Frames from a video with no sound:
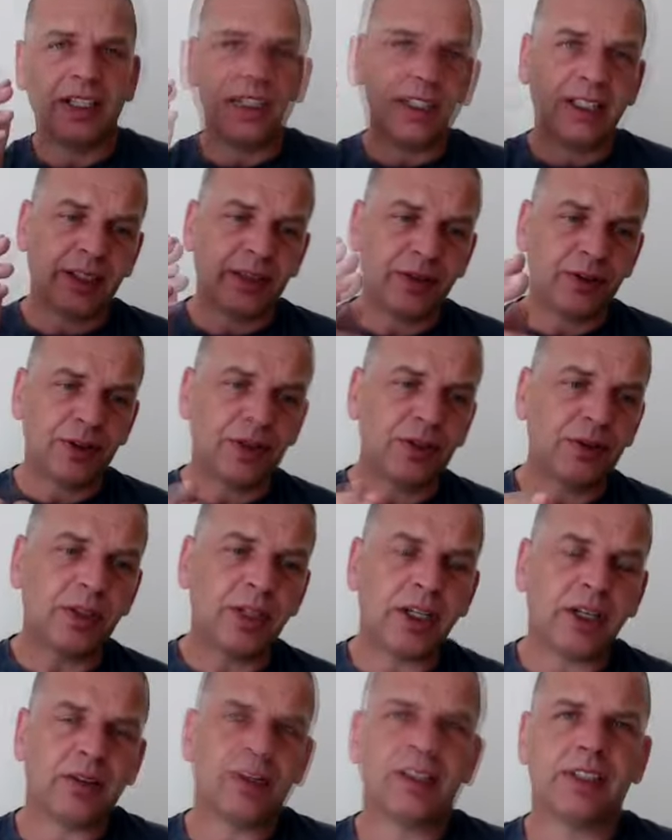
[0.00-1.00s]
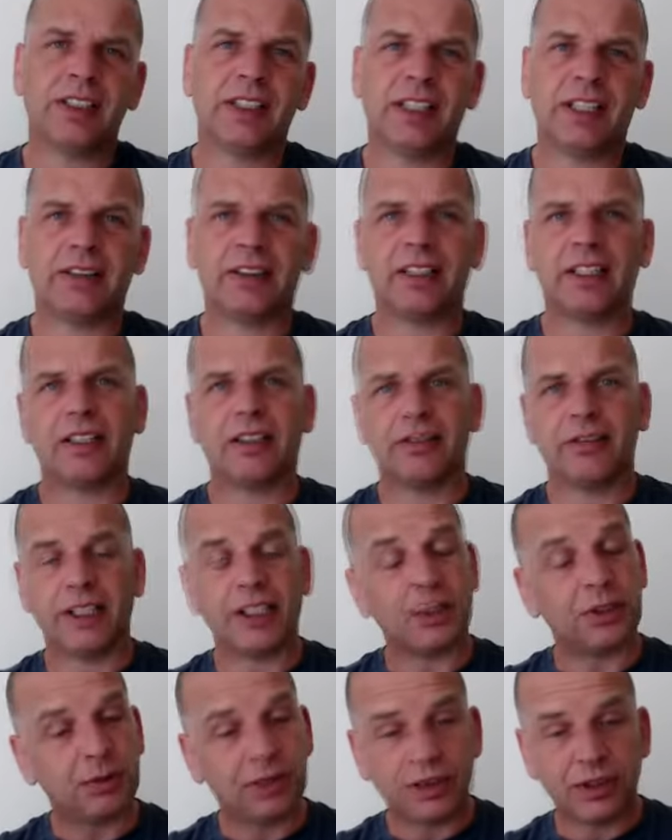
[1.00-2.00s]
If you know that they're out of
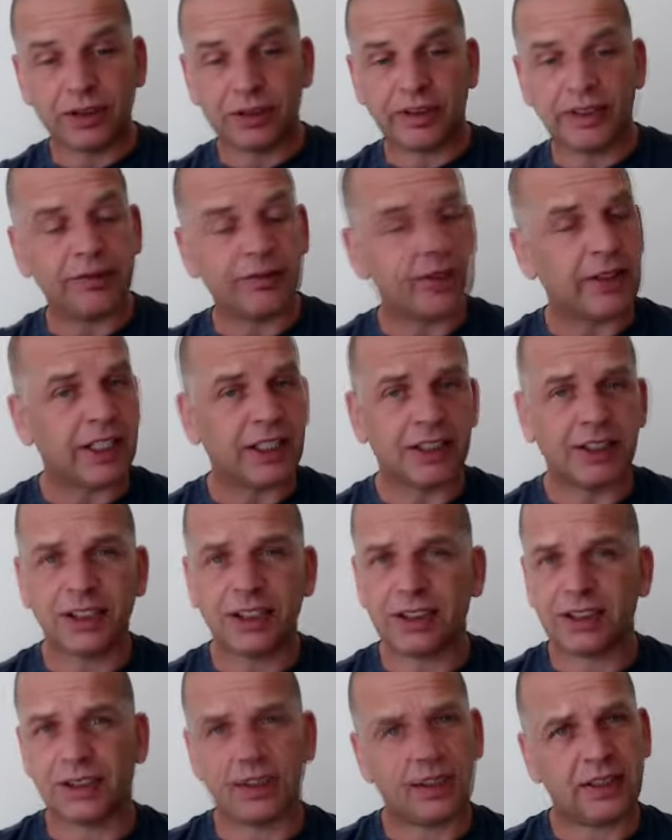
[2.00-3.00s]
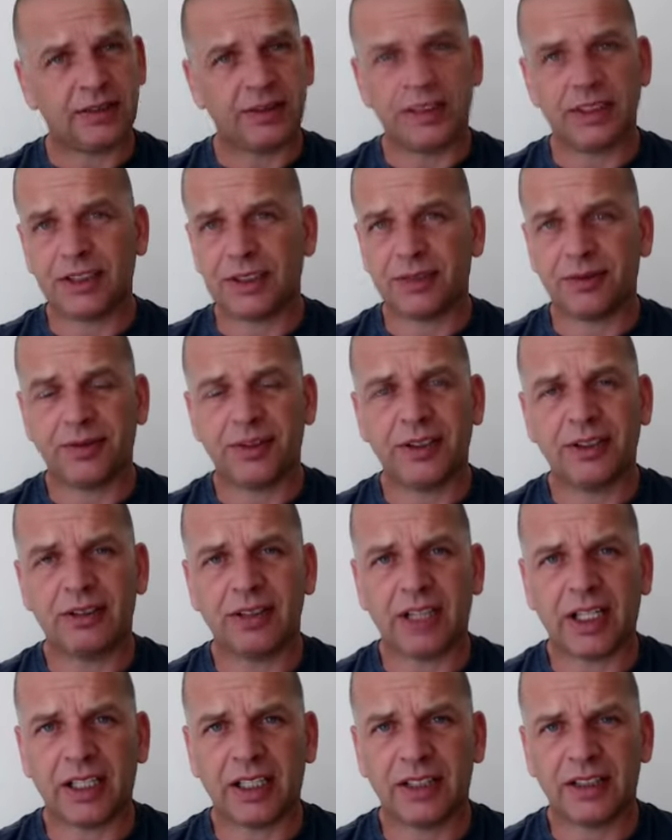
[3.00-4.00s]
range, but you're in range, it's a field
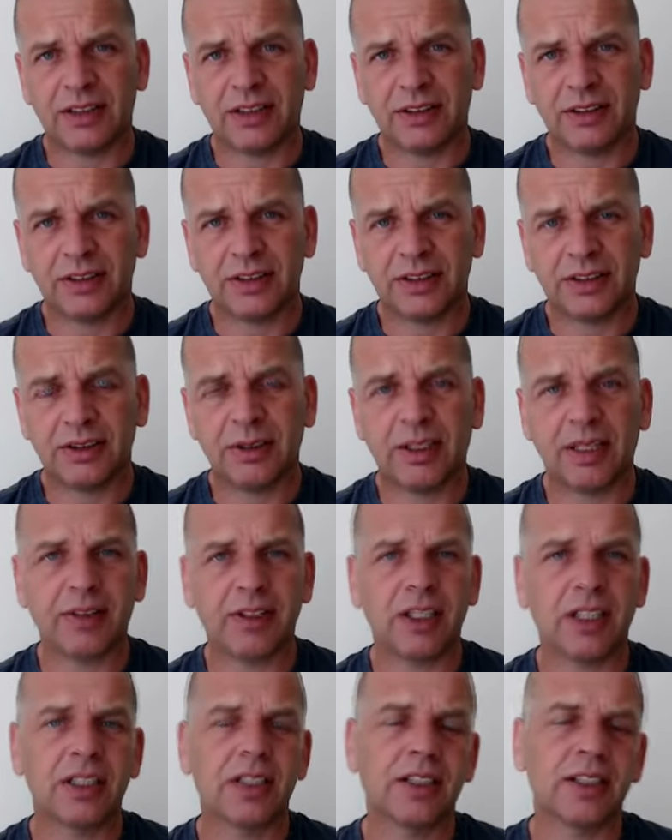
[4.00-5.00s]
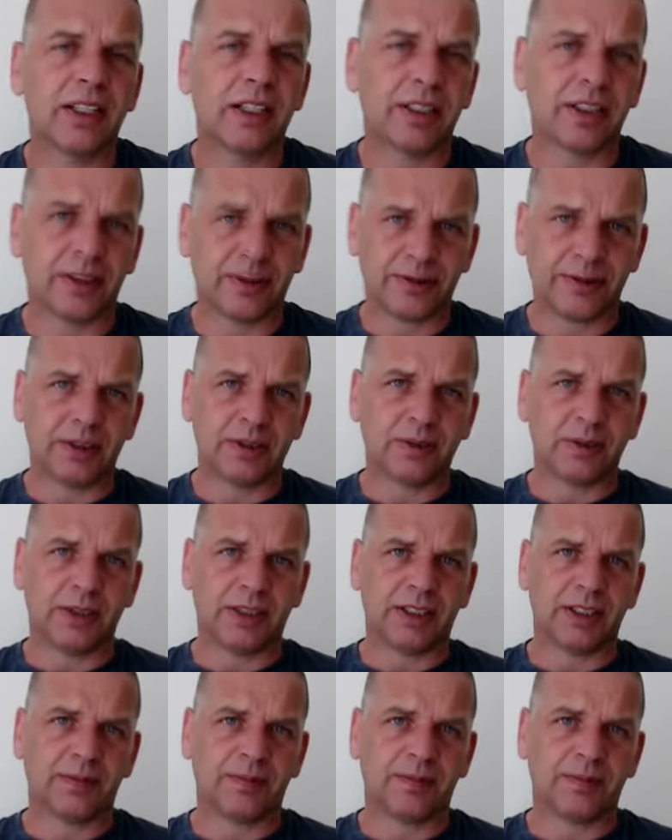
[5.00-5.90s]
day. You have a lot of fun with it.